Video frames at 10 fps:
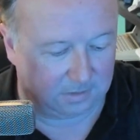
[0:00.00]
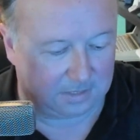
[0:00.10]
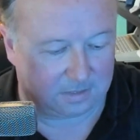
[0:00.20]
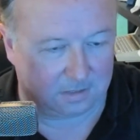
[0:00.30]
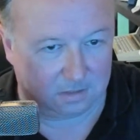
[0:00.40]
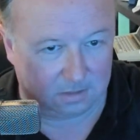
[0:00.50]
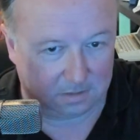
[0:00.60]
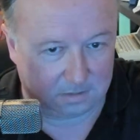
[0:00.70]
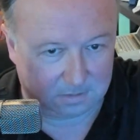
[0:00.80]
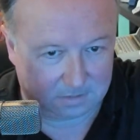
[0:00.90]
So now
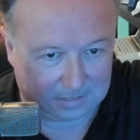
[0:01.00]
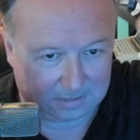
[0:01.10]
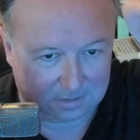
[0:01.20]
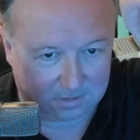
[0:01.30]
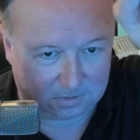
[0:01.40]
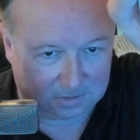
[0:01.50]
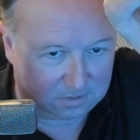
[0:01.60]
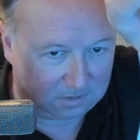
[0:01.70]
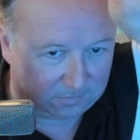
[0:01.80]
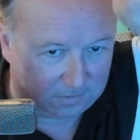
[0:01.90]
I can
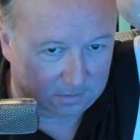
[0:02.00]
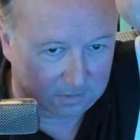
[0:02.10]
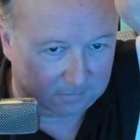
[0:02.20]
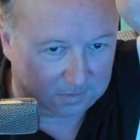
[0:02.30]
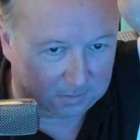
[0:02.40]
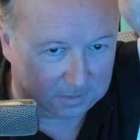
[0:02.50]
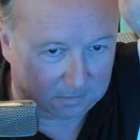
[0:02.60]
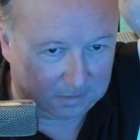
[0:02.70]
take this transceiver,